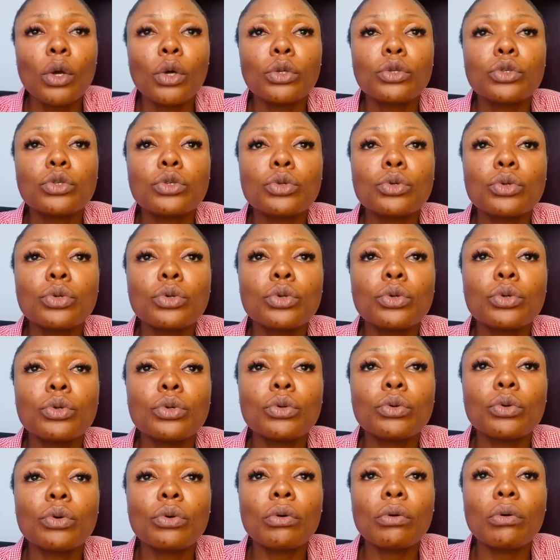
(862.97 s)

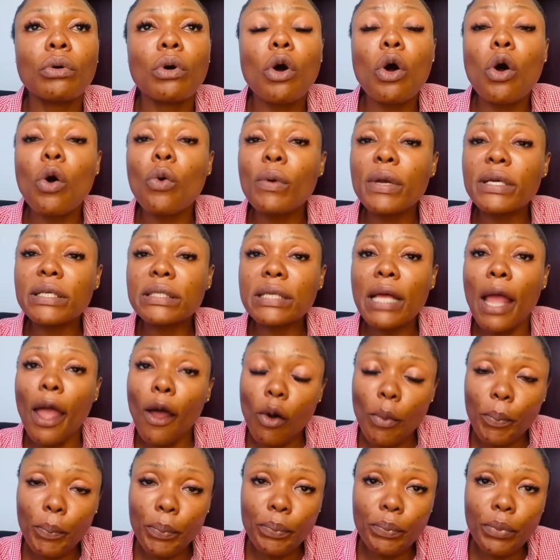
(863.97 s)
to always
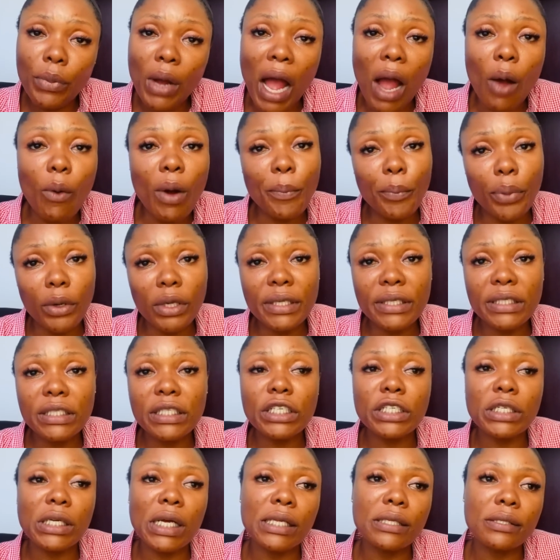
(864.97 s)
help our
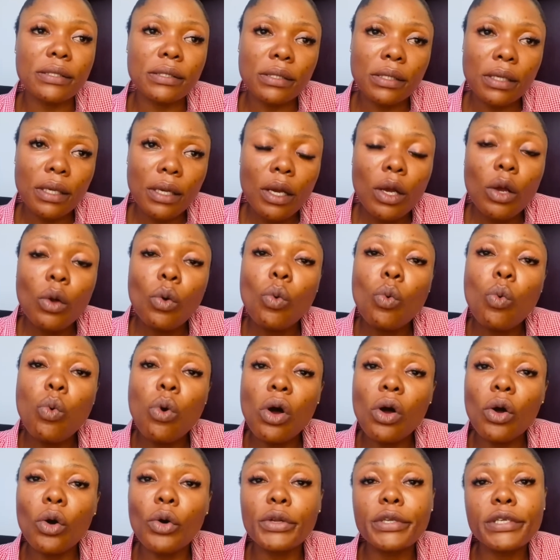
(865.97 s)
politicians
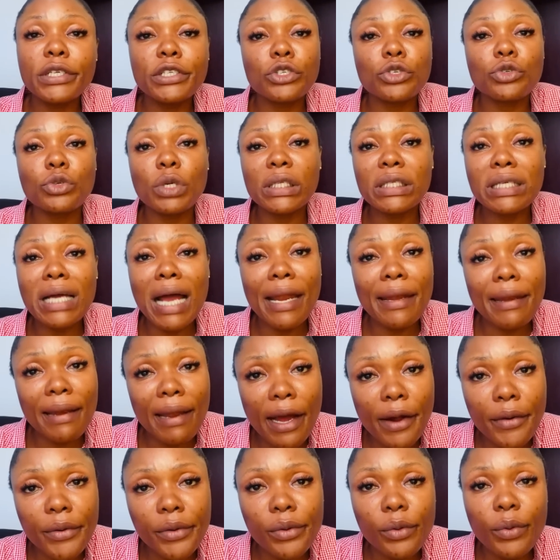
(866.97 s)
walk on the straight and
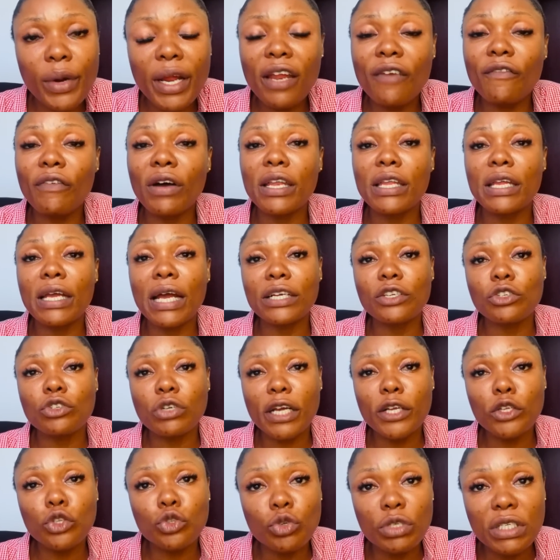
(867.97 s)
narrow whenever they are
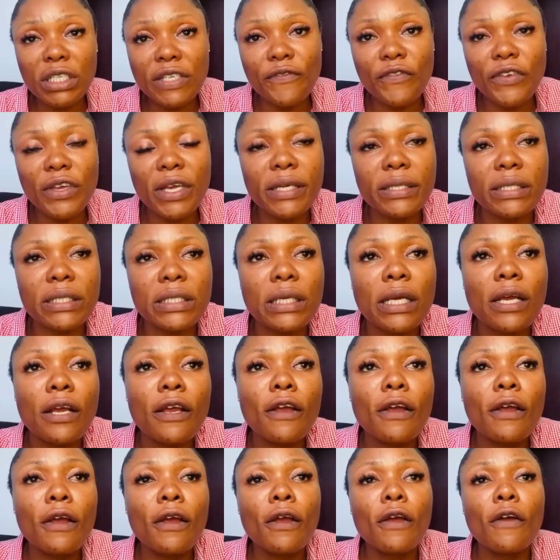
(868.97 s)
trying to deviate
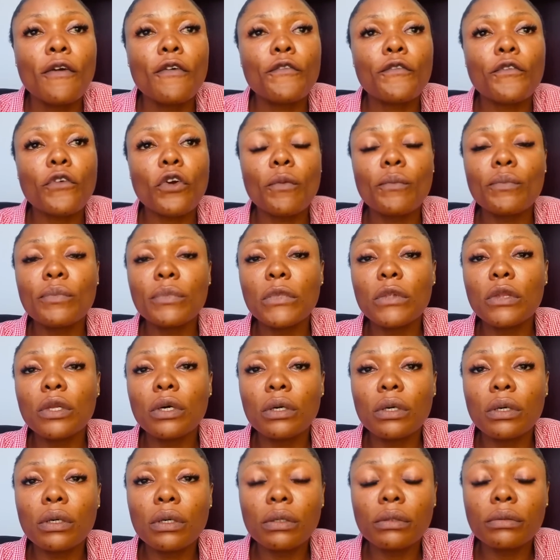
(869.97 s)
from
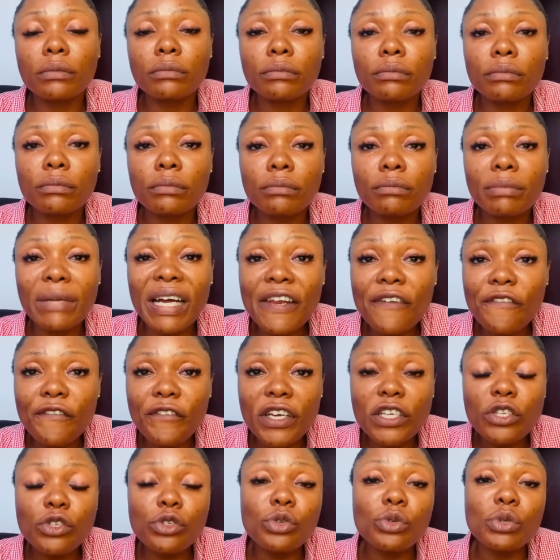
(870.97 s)
the
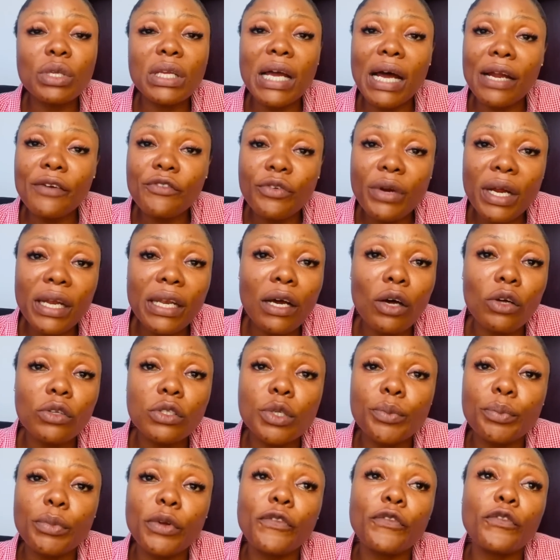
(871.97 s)
manifesto they had read out
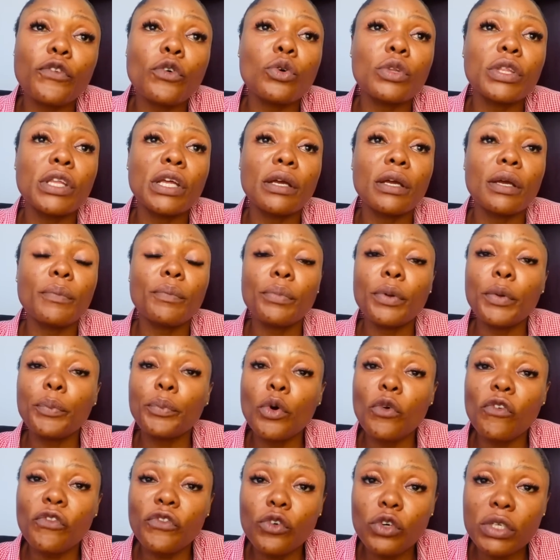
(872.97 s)
before the
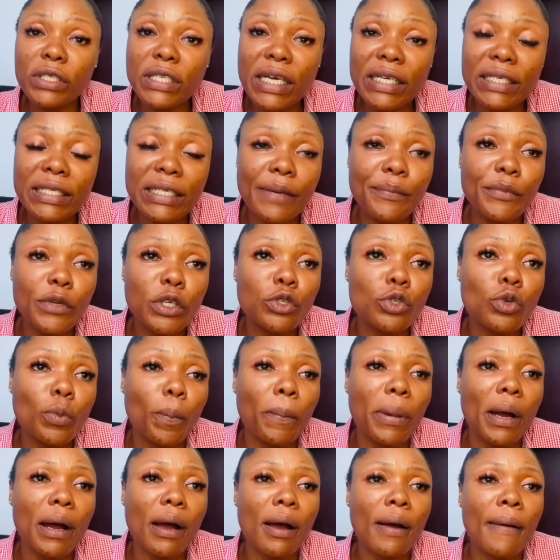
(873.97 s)
people voted them into
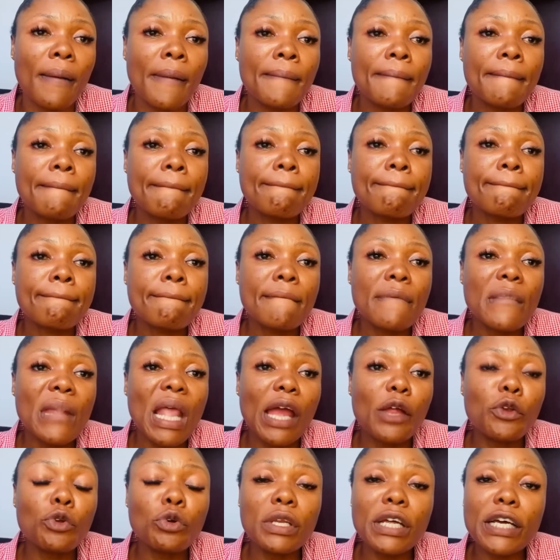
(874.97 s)
power.
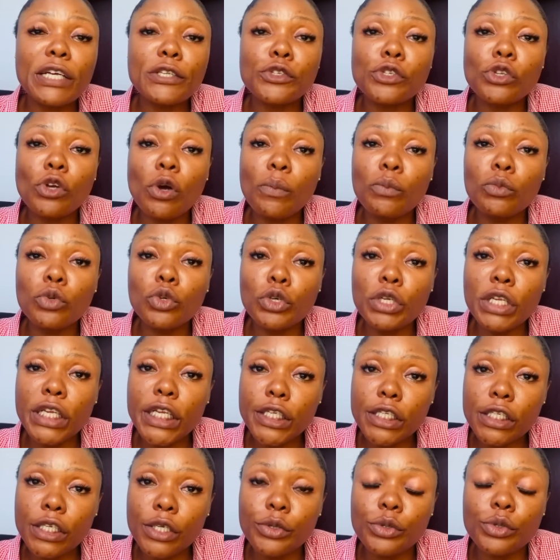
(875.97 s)
I know that some don't
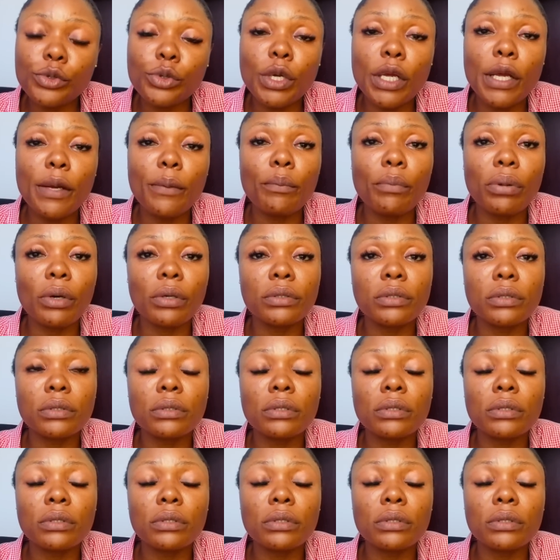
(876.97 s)
listen to him, but